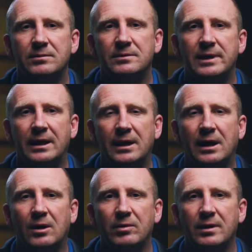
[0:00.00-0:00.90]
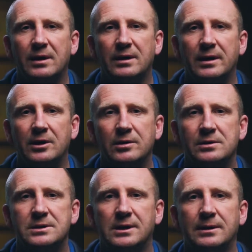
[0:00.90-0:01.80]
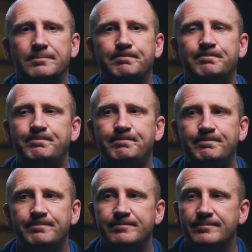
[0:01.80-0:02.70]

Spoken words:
nearly out in a year's time. I attended